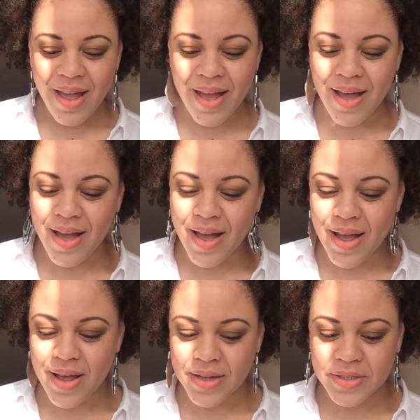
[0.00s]

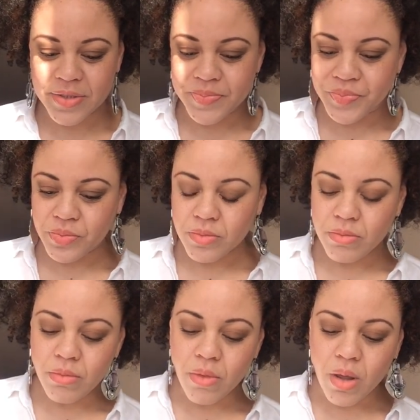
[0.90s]
And
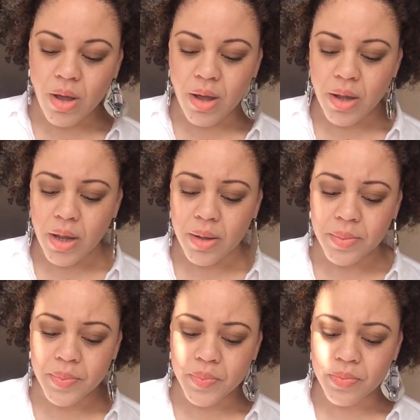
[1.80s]

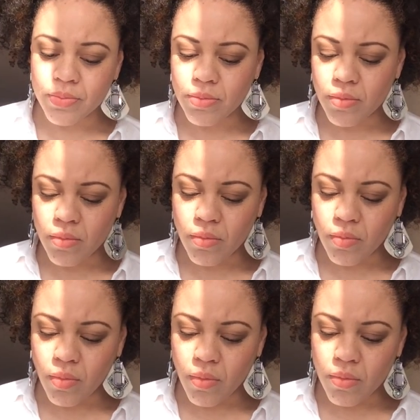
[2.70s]

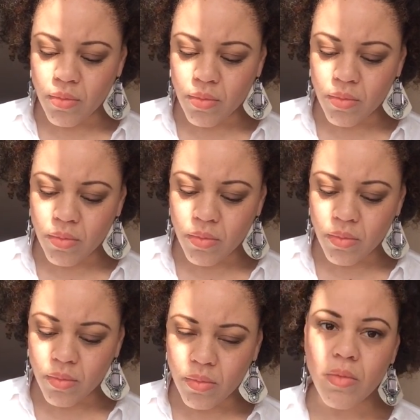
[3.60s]

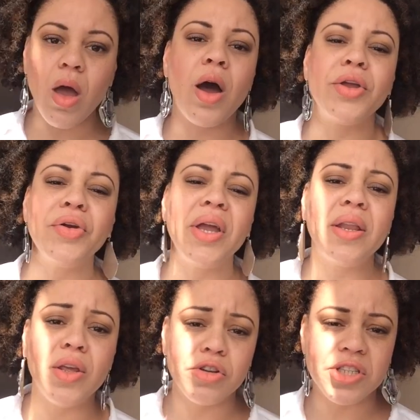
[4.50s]
are you
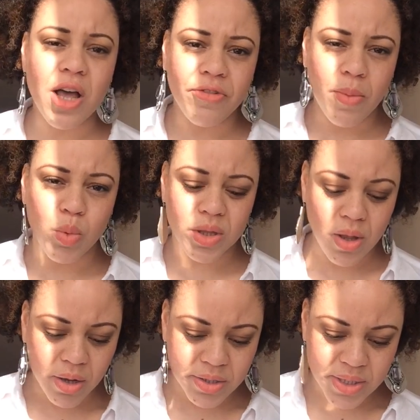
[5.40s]
eating yourself up with
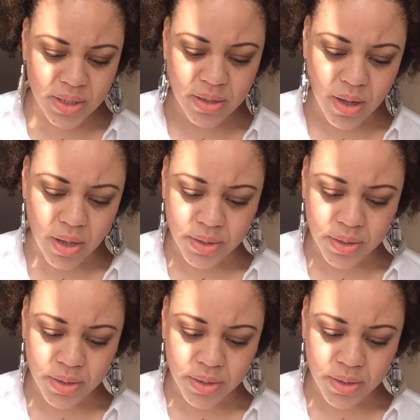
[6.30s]
toxic